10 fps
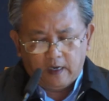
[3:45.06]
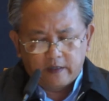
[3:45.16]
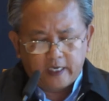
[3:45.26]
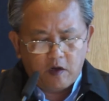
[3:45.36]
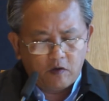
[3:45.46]

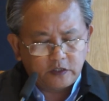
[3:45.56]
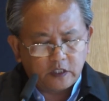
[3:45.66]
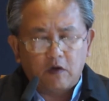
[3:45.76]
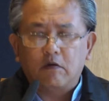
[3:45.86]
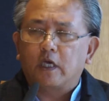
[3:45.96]
They
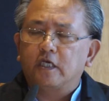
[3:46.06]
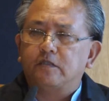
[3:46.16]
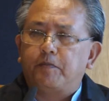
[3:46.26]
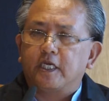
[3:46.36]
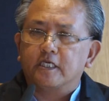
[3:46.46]
also
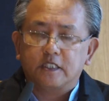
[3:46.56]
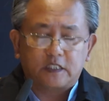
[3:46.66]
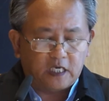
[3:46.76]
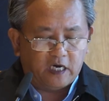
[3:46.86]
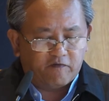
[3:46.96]

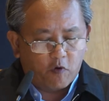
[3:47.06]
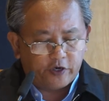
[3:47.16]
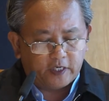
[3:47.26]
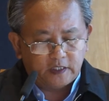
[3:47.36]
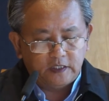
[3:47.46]
experience
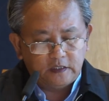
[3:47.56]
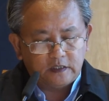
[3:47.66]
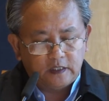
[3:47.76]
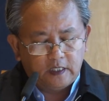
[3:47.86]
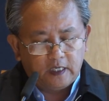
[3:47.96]

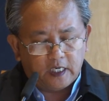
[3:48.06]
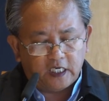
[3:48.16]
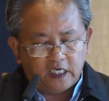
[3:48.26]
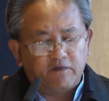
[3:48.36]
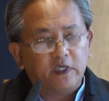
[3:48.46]
avoidance and
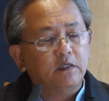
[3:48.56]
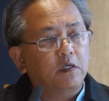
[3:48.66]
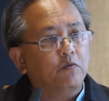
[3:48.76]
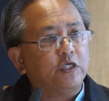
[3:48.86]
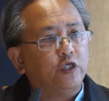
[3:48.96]
even
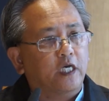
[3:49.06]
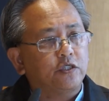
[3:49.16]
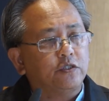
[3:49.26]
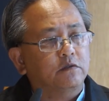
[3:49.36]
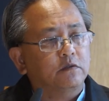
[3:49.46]

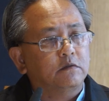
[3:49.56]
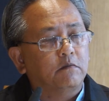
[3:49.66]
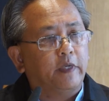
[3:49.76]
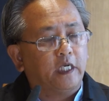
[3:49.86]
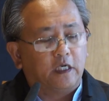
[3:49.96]
rejection
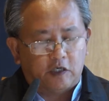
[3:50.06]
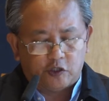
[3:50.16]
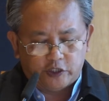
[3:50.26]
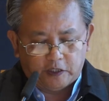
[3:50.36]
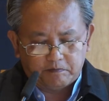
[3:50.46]
by the
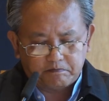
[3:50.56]
clergy.